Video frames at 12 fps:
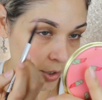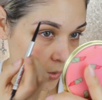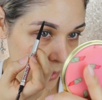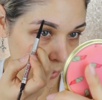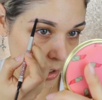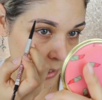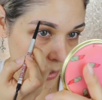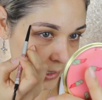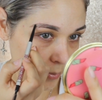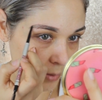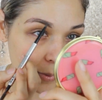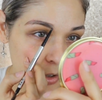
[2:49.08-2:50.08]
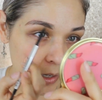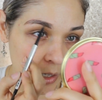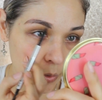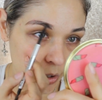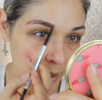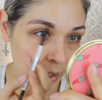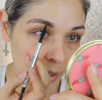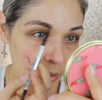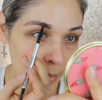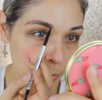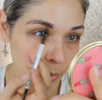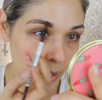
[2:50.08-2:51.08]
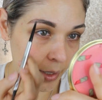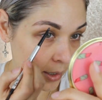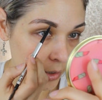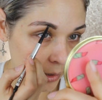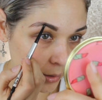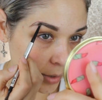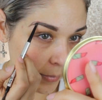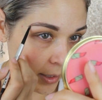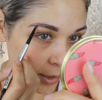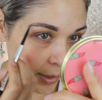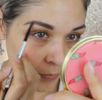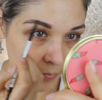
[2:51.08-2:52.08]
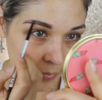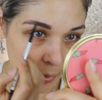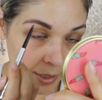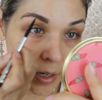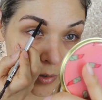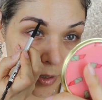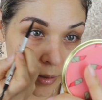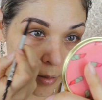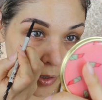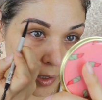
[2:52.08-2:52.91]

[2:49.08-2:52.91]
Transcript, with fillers: Alright, now I know this is a precise brow pencil and you really, there's really no